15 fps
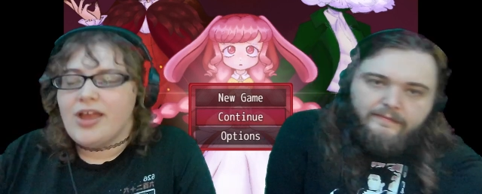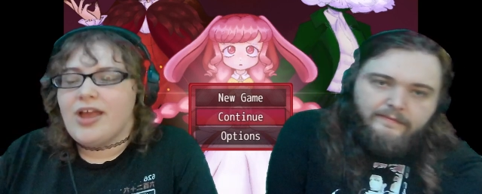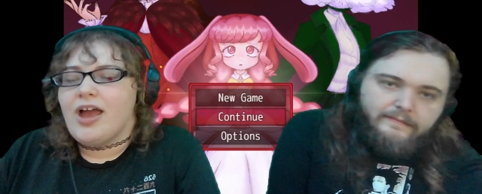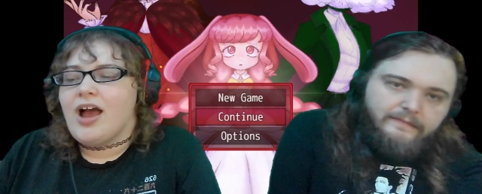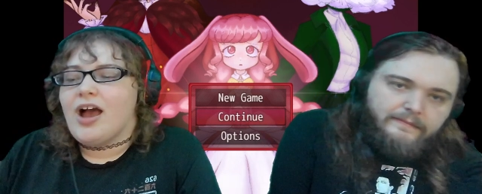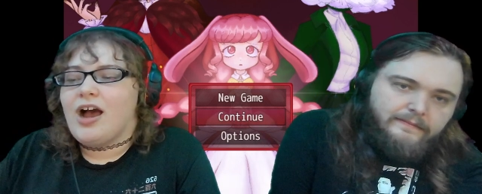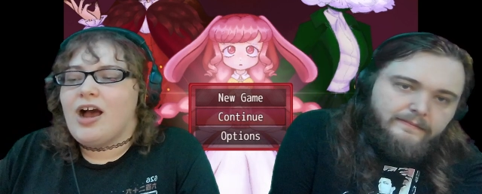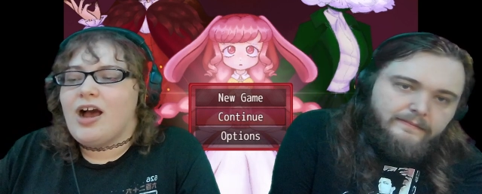
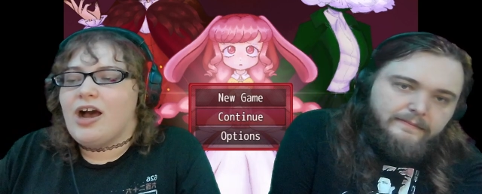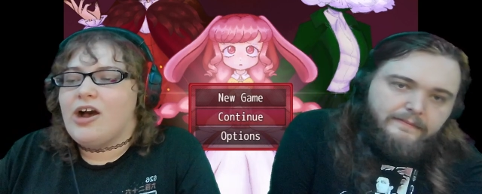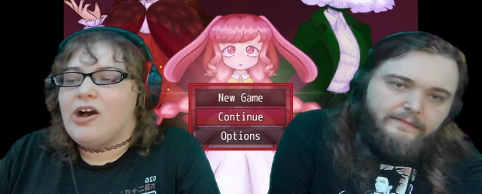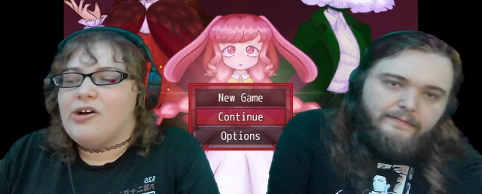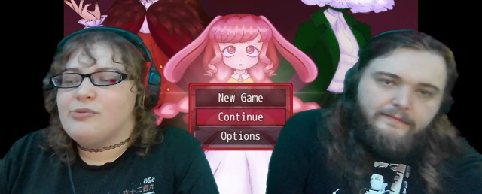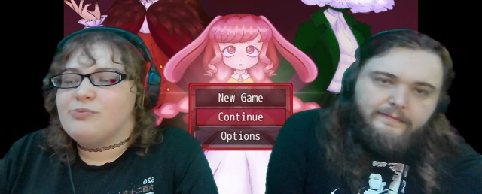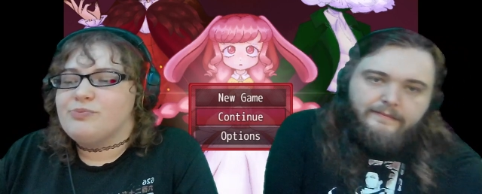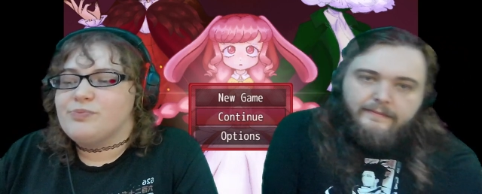
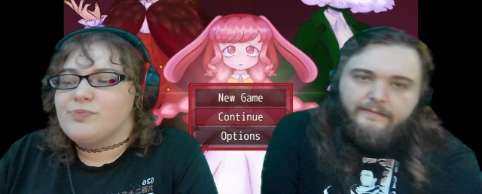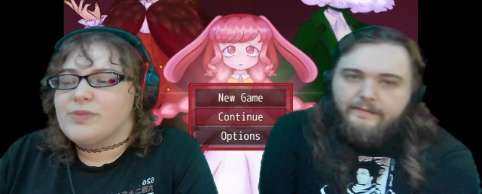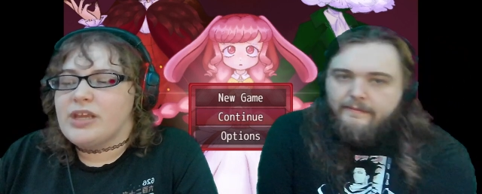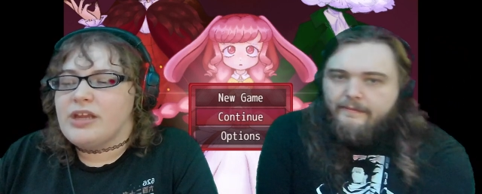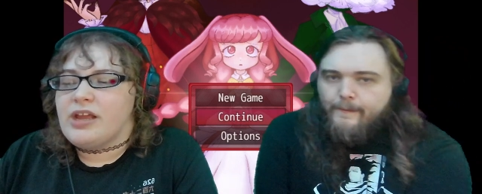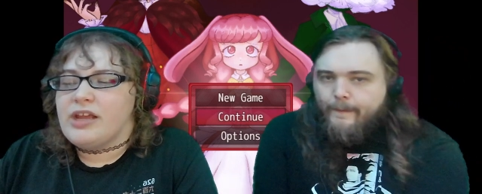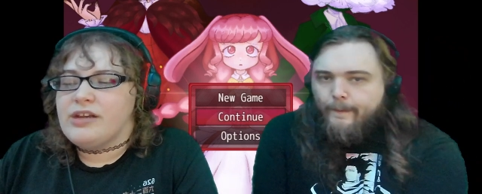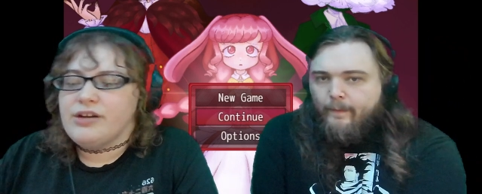Speaker 1: Um,
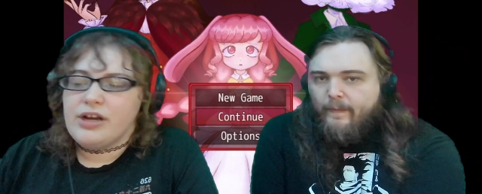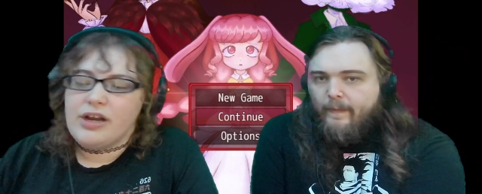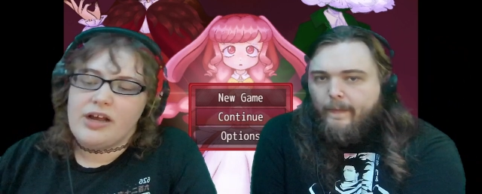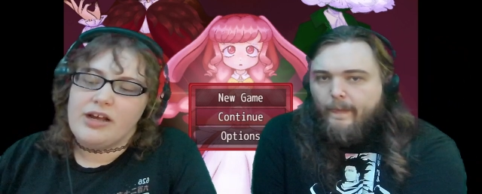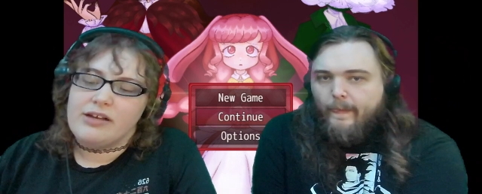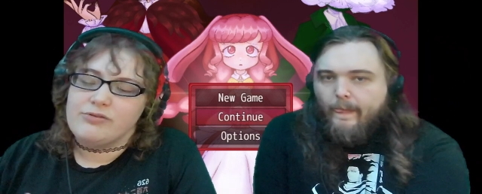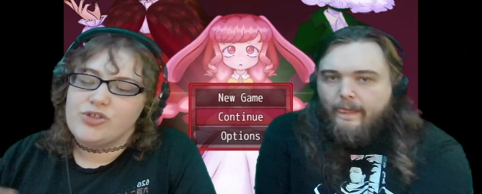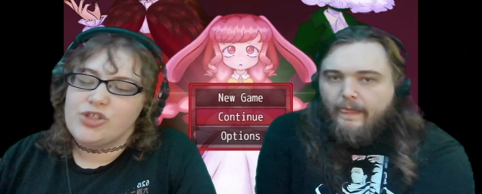and yeah,
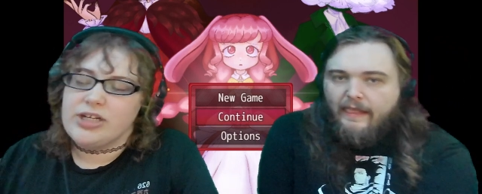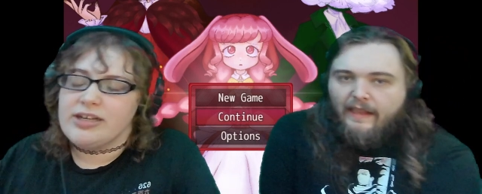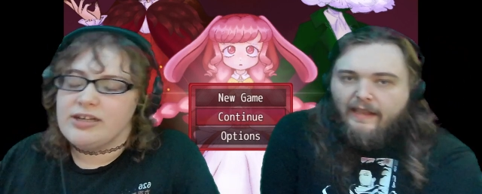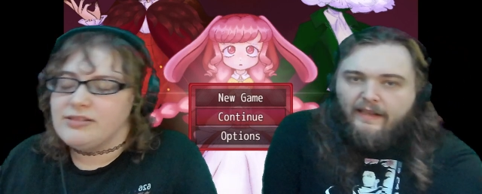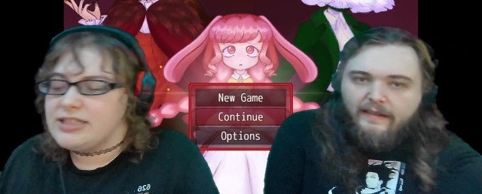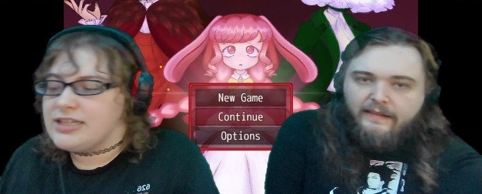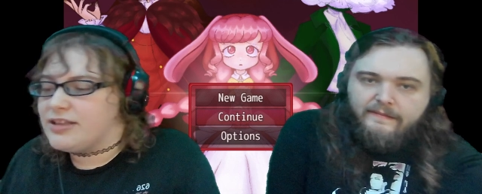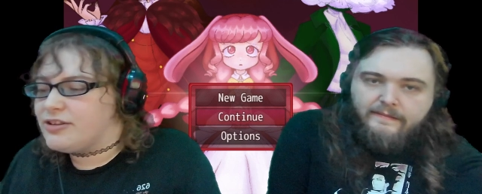check out the
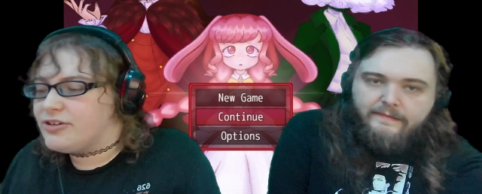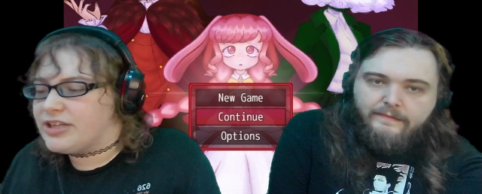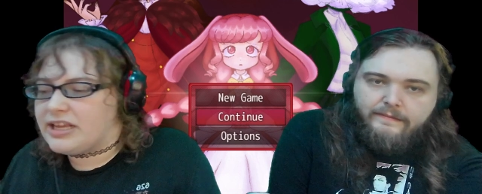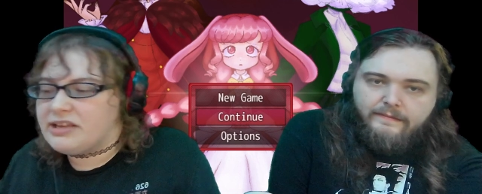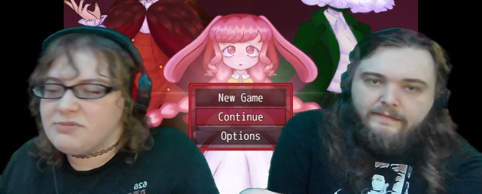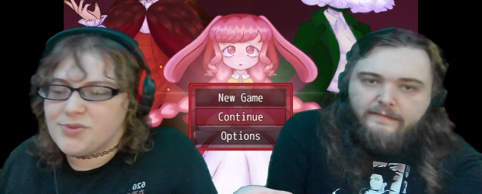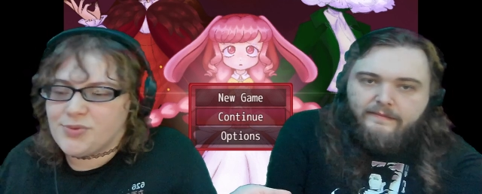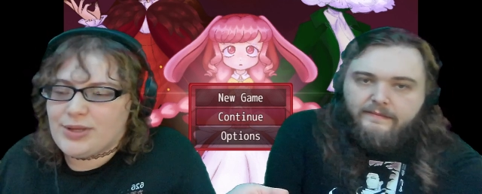other
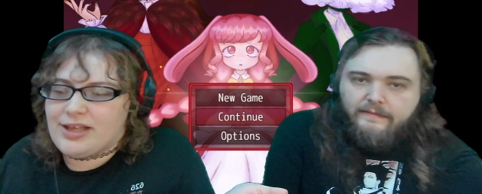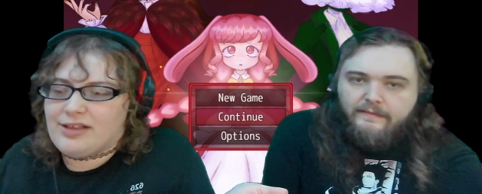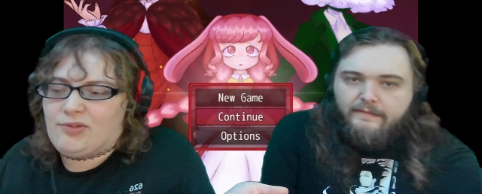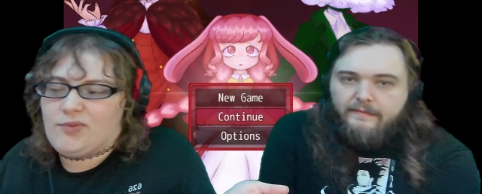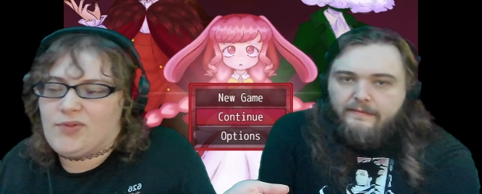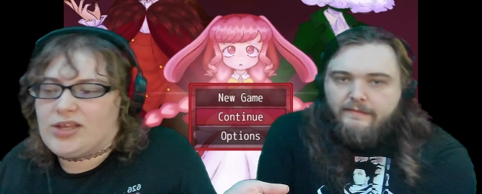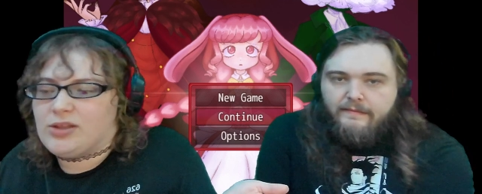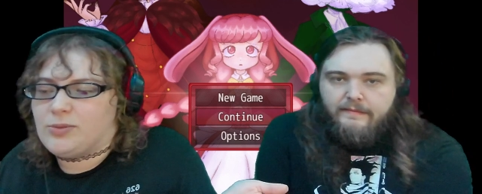games we have
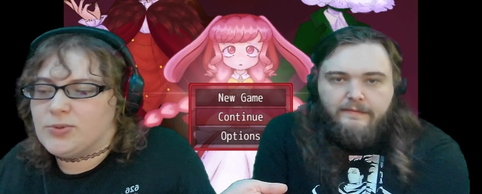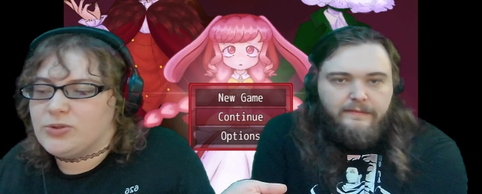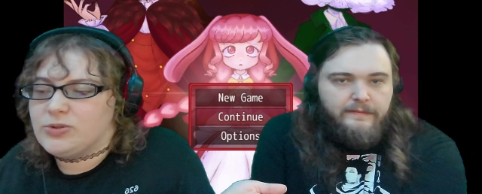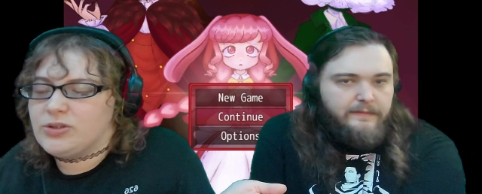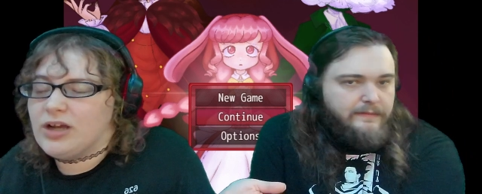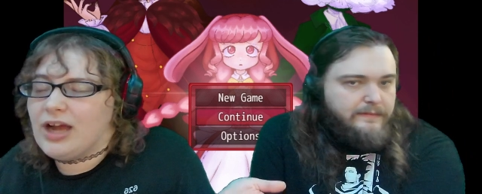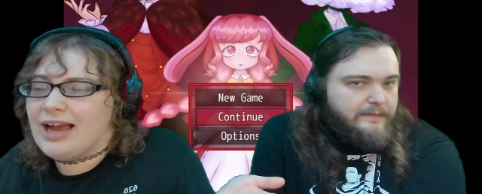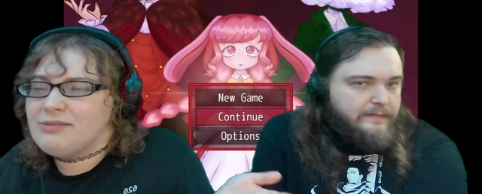available.
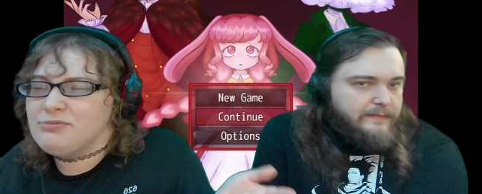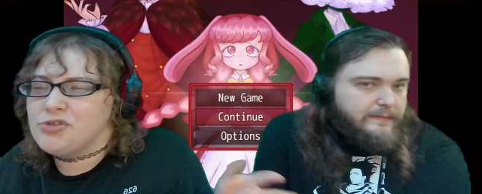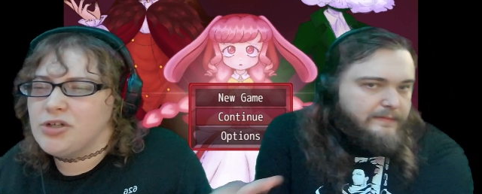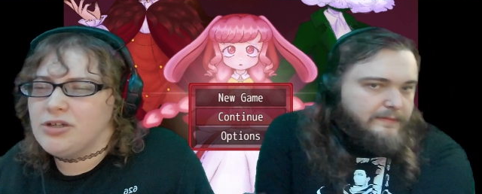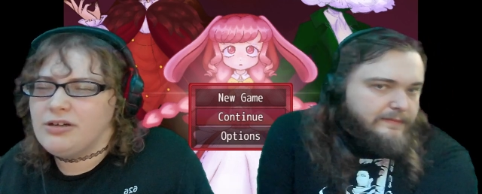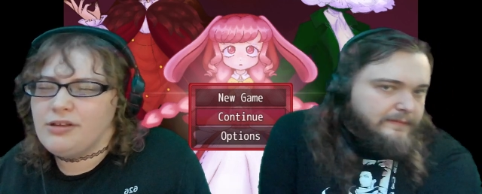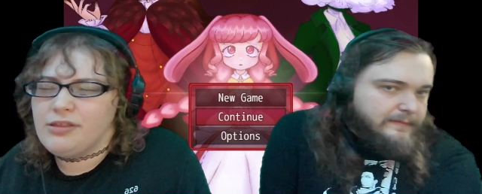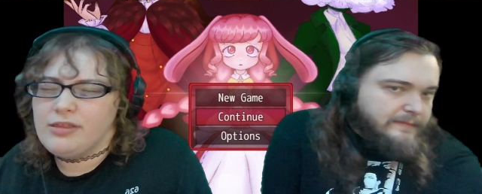I'm trying
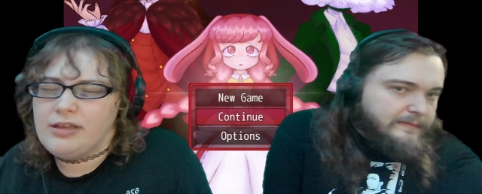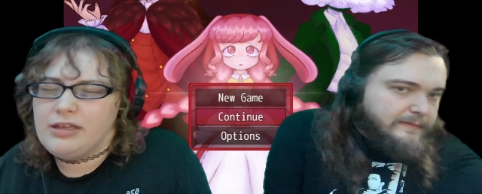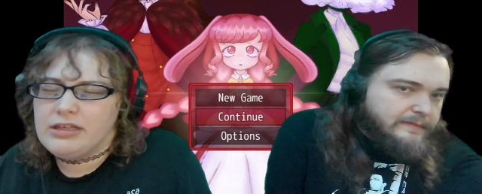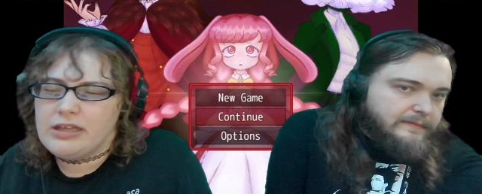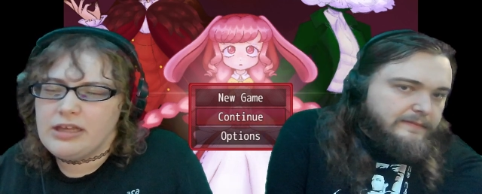to think.